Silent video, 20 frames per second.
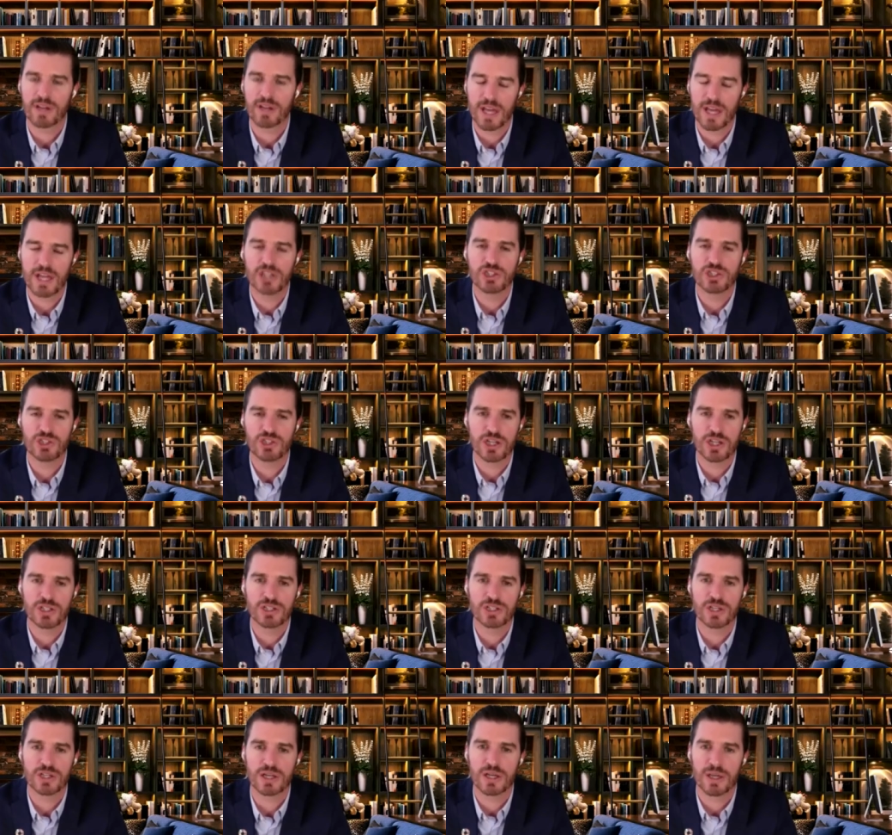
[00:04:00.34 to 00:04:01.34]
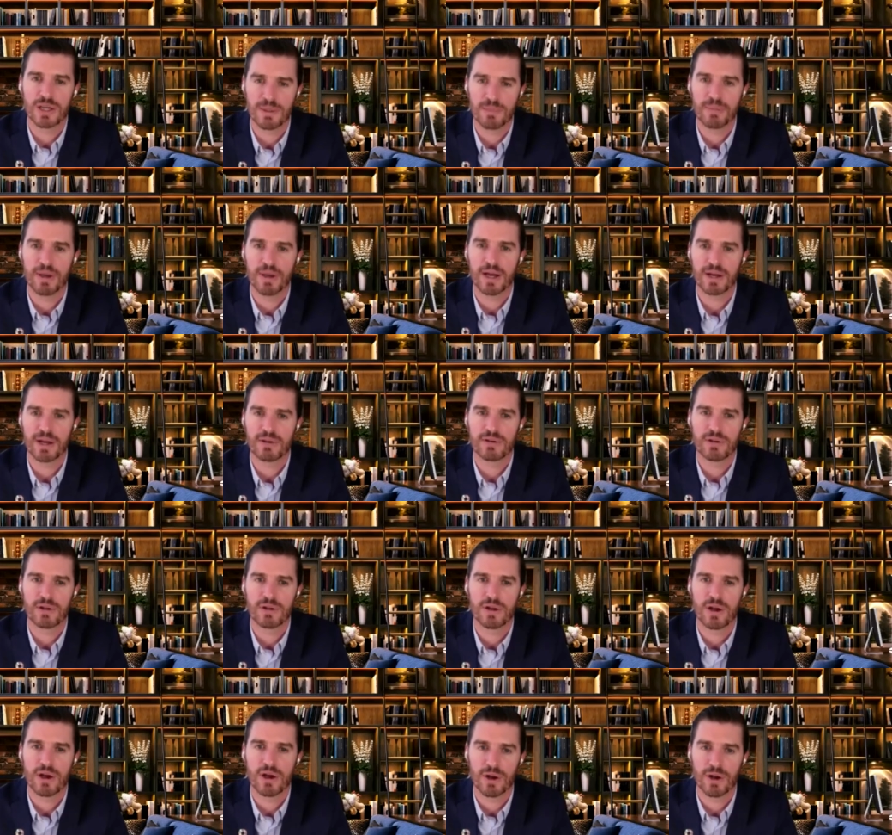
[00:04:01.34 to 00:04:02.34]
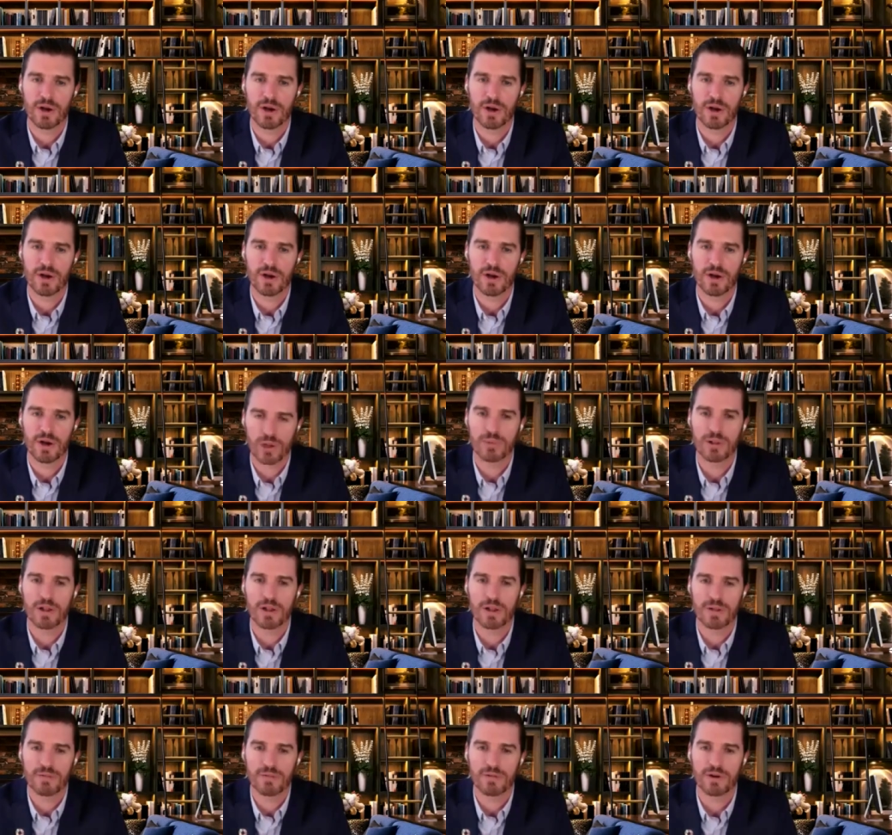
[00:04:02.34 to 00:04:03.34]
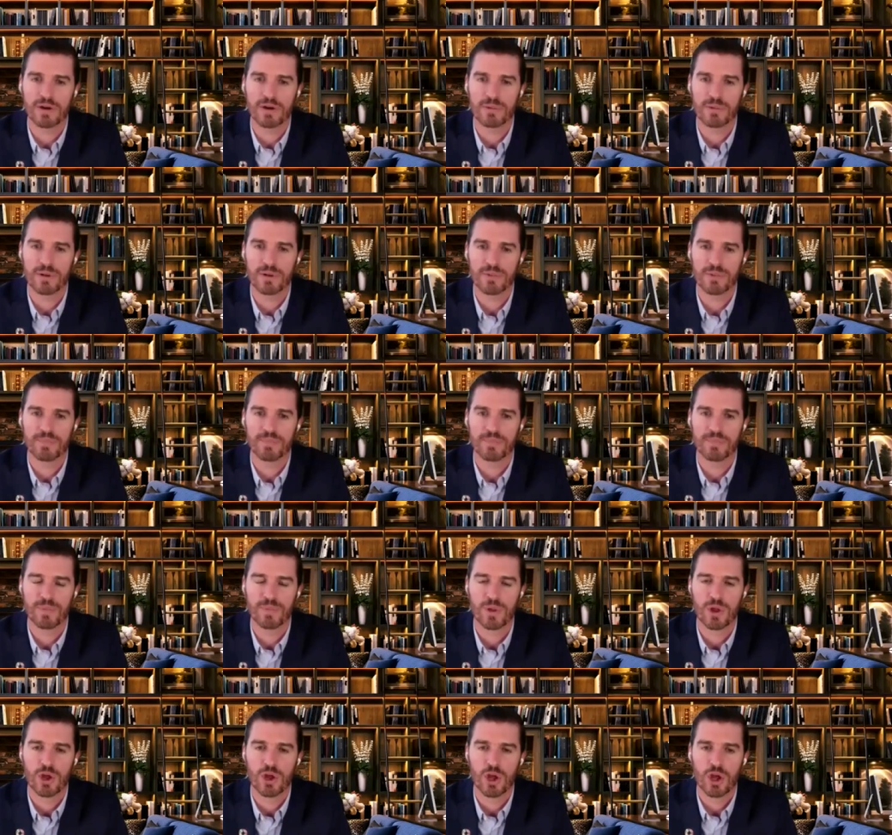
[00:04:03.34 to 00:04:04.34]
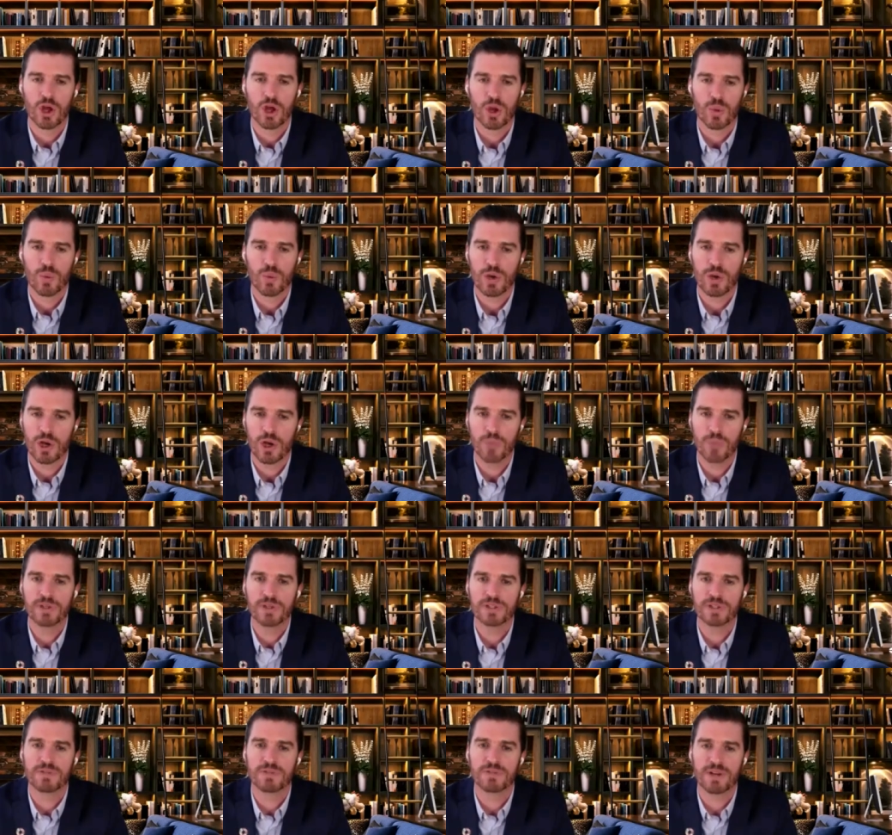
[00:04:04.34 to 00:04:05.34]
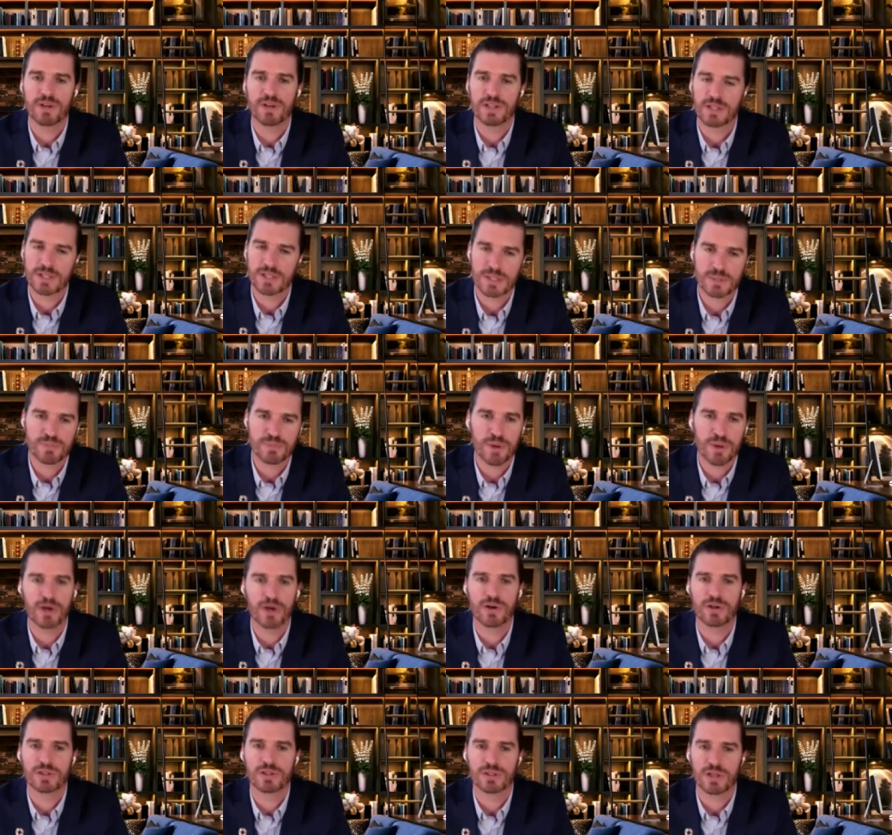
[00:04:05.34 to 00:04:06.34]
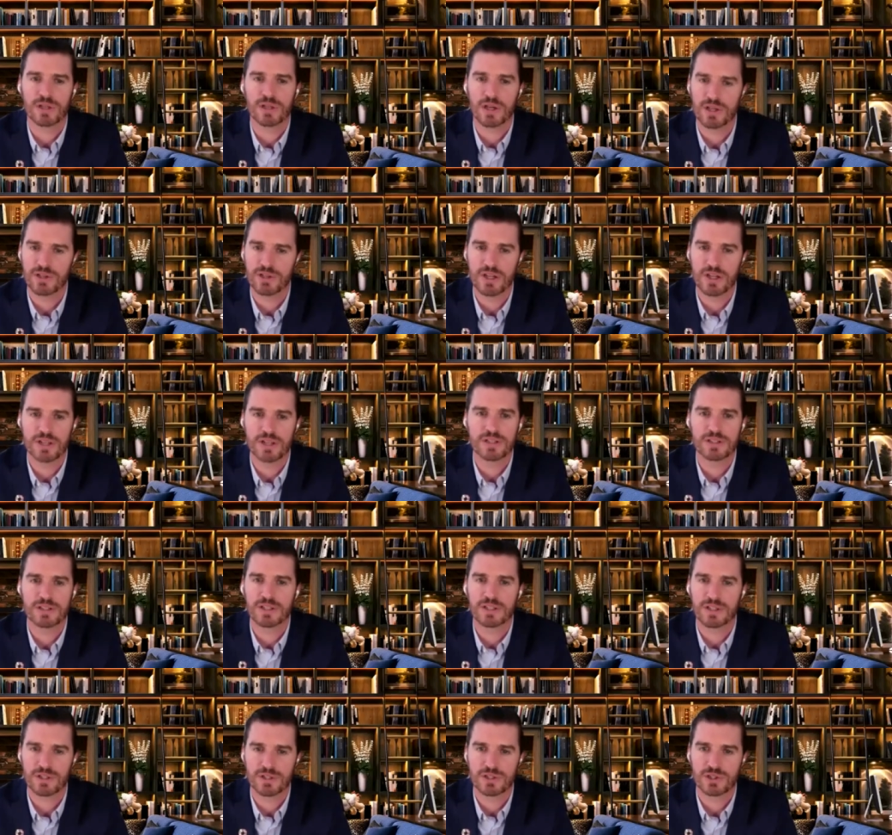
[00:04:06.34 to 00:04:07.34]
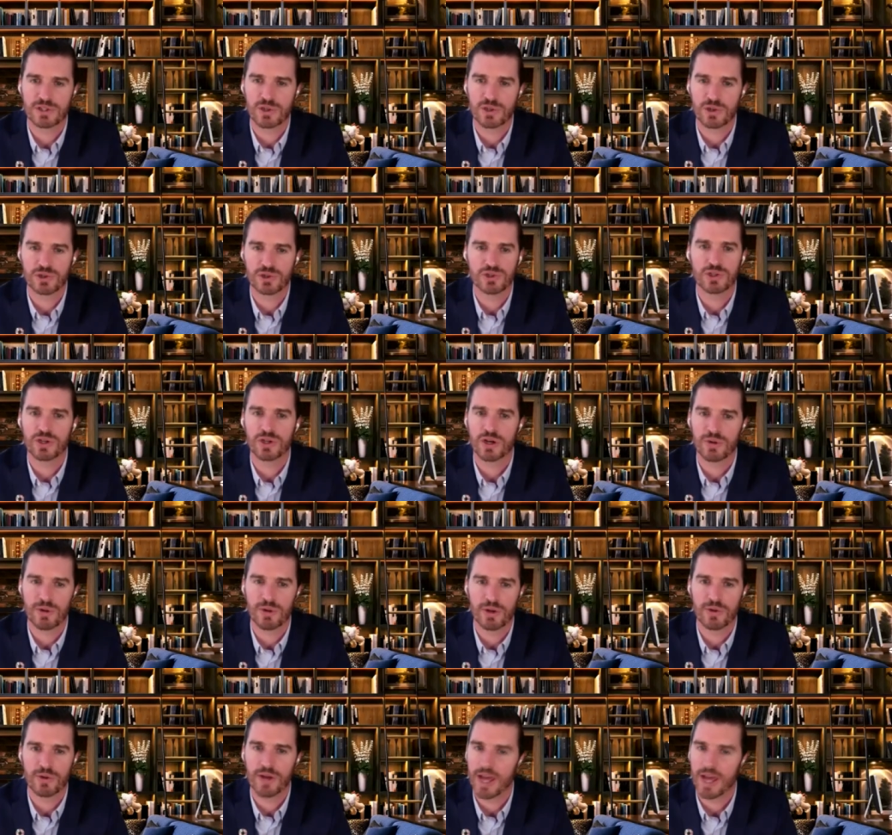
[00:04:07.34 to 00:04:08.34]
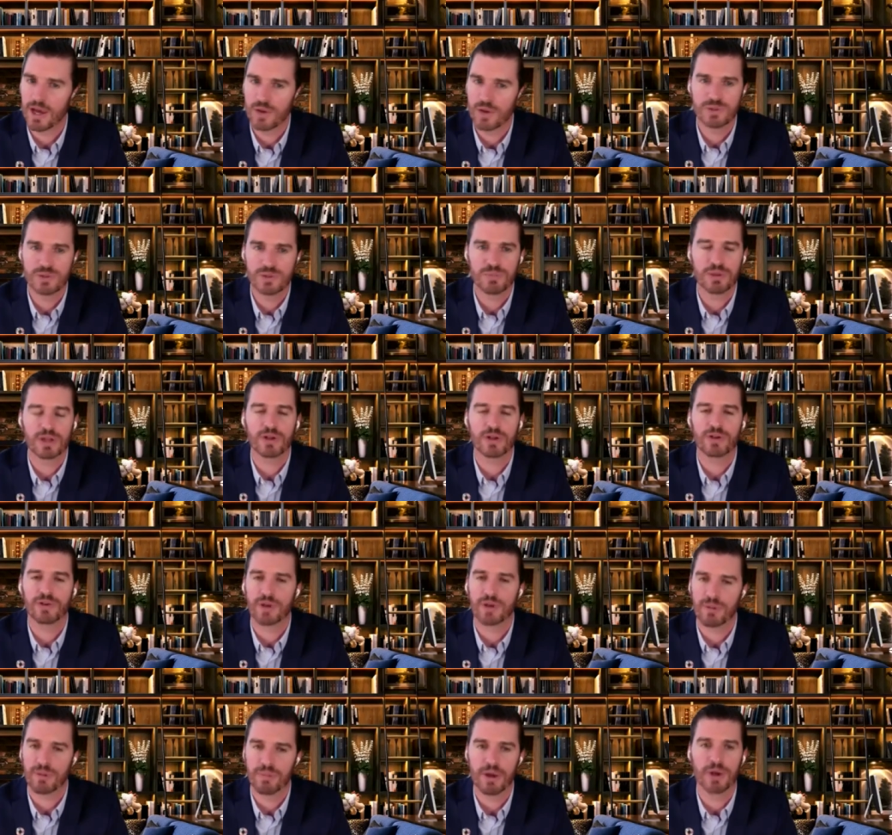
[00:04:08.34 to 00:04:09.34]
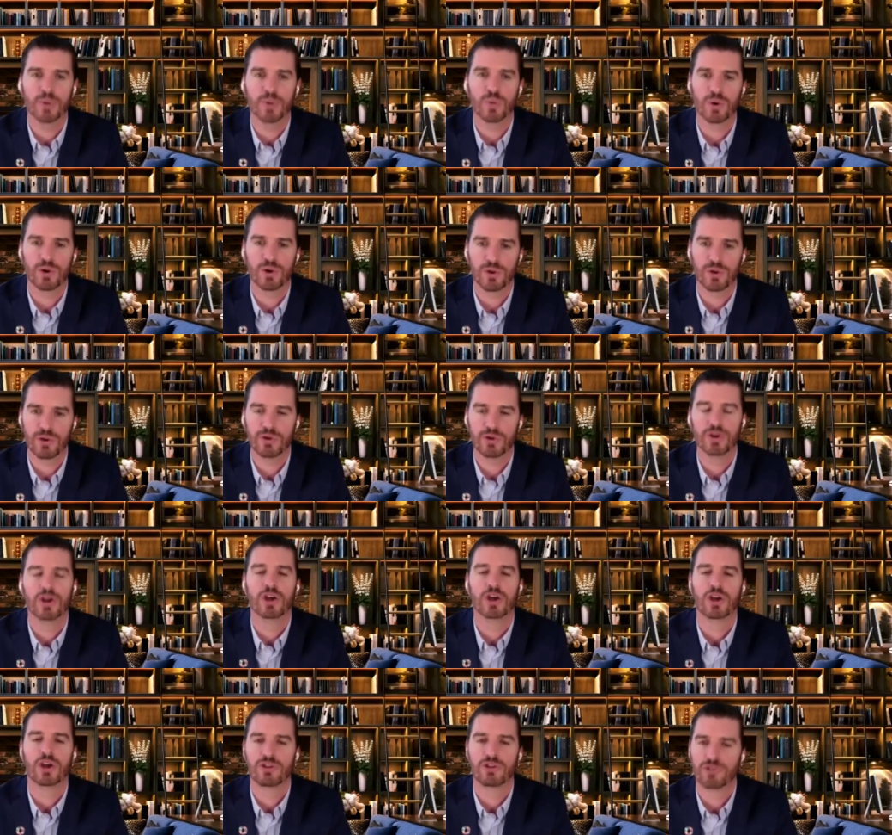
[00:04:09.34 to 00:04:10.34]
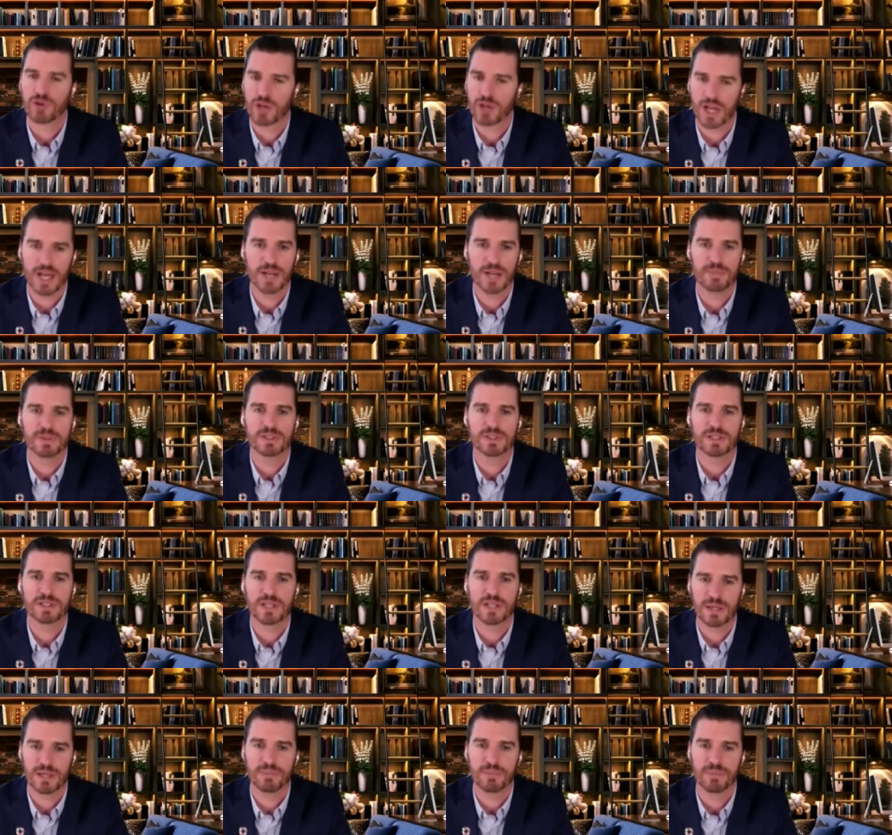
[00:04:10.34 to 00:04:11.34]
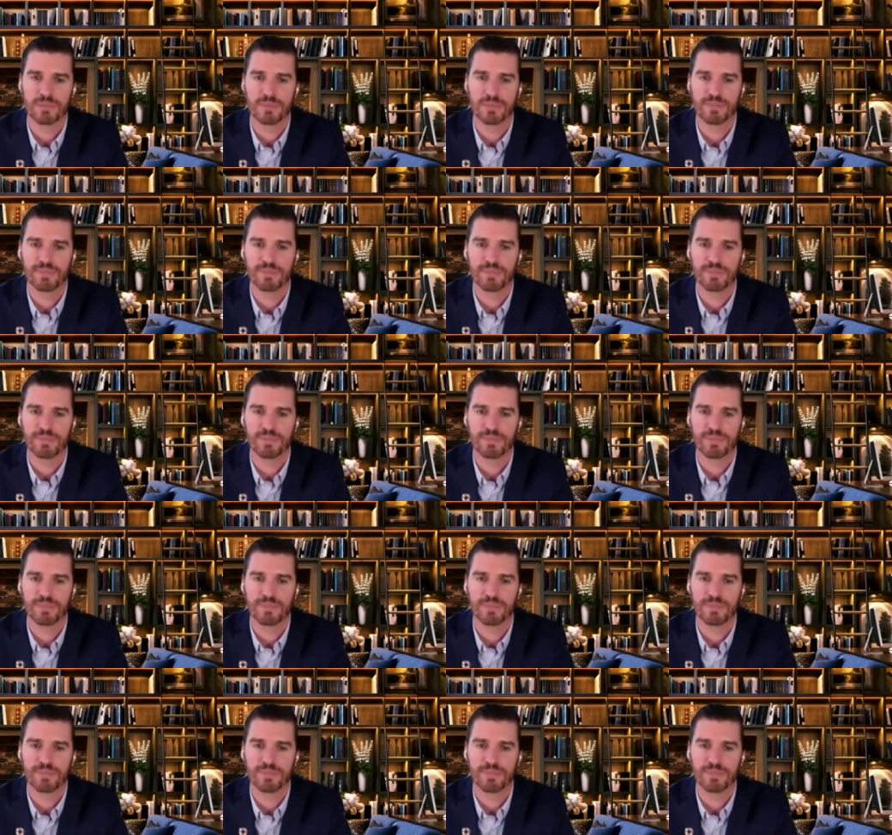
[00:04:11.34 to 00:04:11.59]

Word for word: a game changing impact on our global environment. We hope this event inspires ideas and discussion around how to build a better world through cannabis and hemp